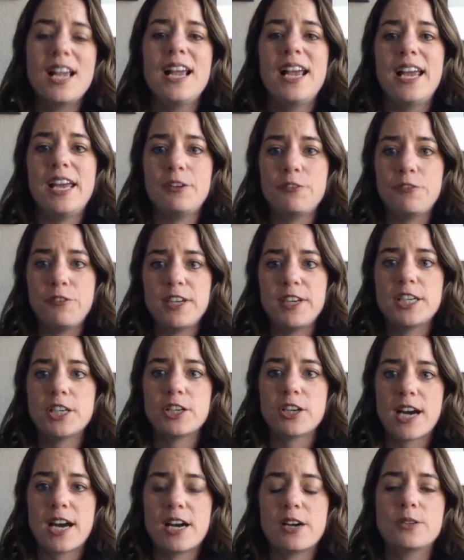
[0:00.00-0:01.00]
and figure
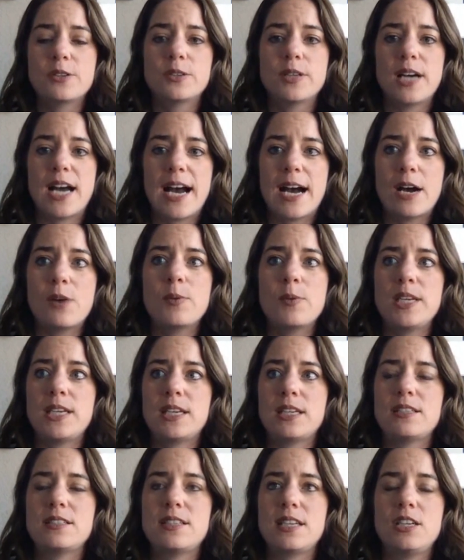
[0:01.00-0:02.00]
out how we
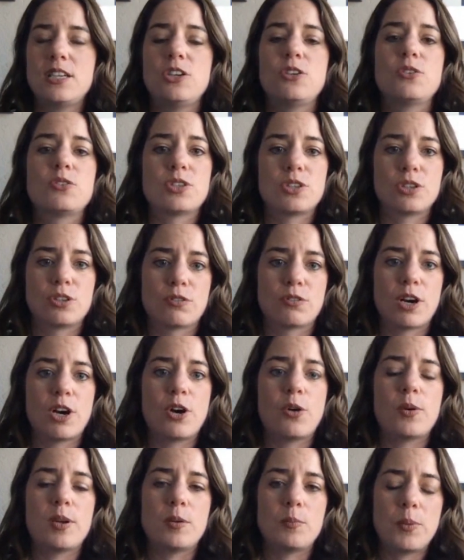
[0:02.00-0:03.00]
continue to
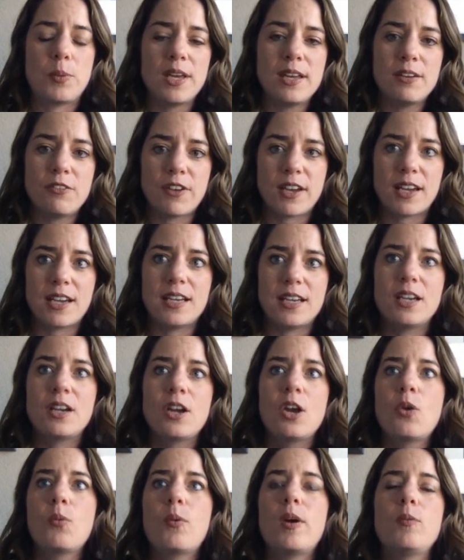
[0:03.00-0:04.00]
grow and pivot
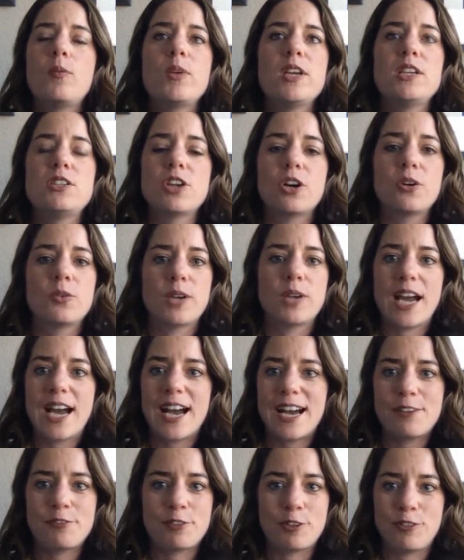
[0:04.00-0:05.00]
when we don't
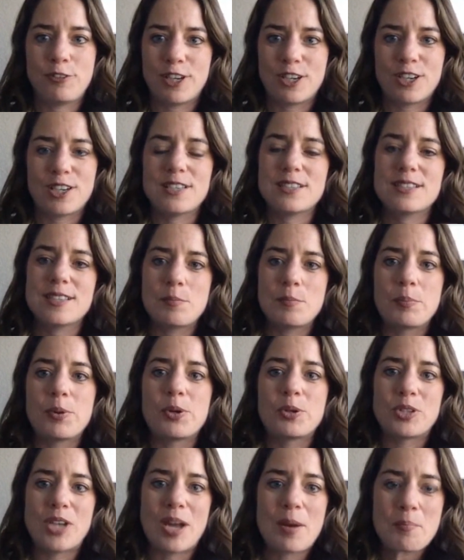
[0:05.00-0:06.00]
have a very
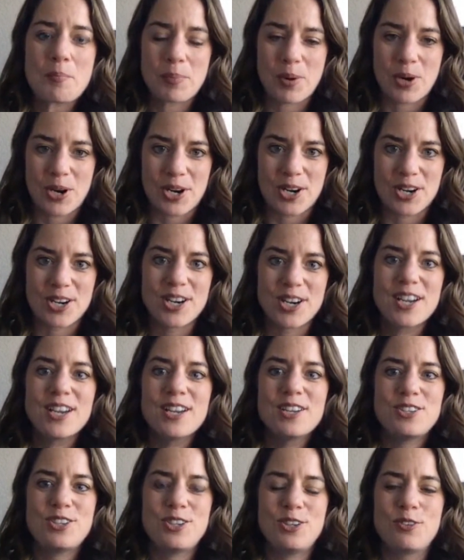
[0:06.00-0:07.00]
simple number
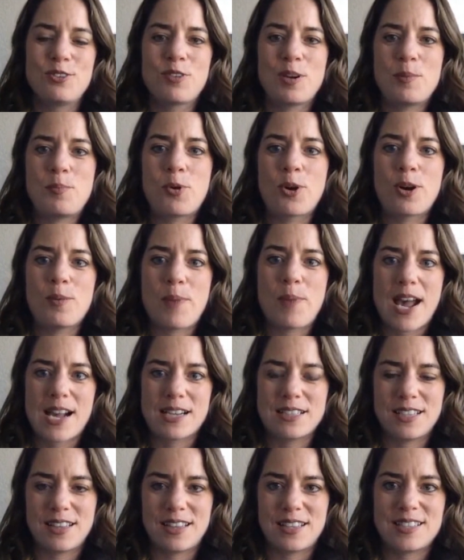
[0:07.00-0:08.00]
to report back
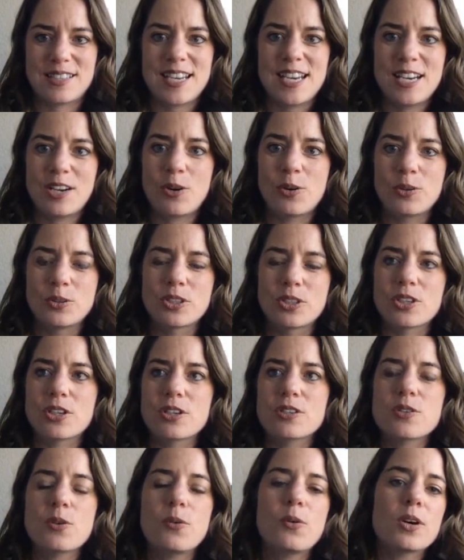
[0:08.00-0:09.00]
to the stakeholders,
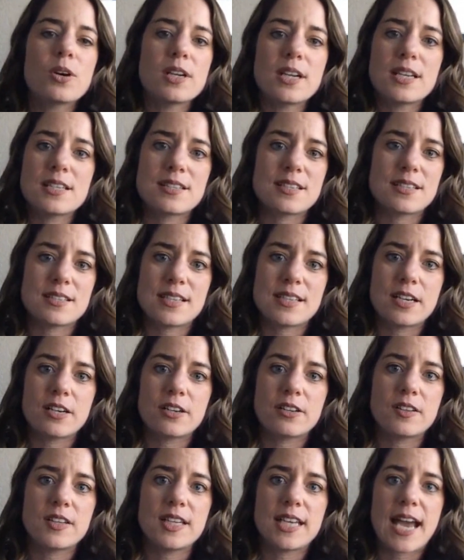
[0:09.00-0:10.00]
or
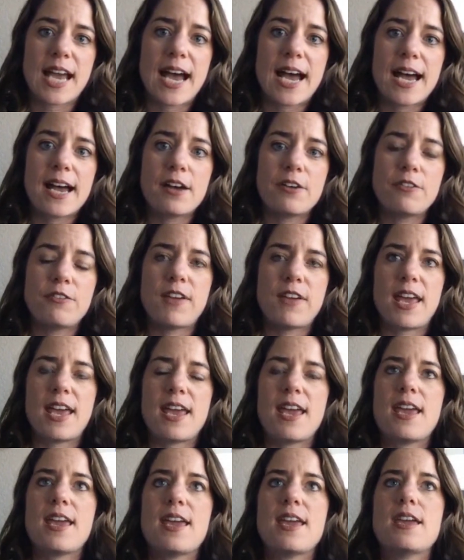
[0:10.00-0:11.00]
necessarily have
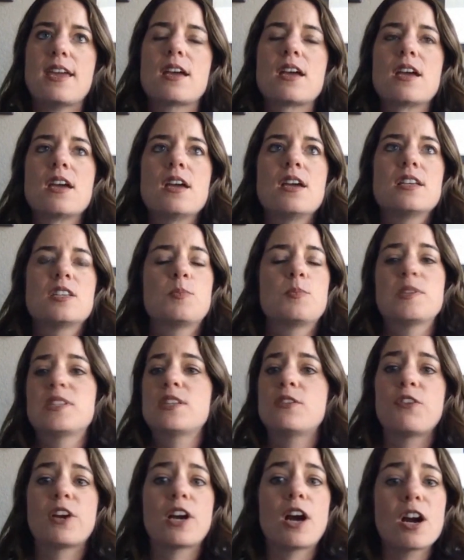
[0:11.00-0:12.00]
a
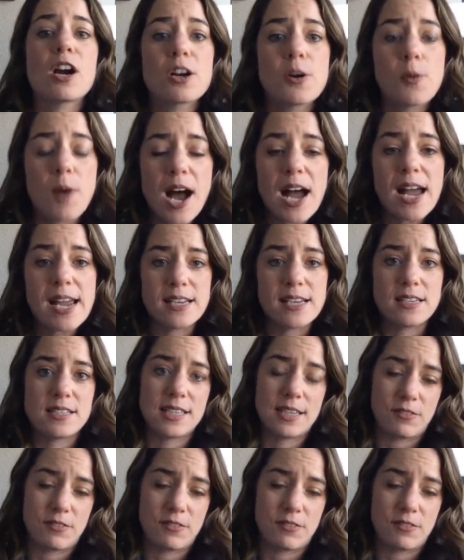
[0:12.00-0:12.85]
specific ROI to give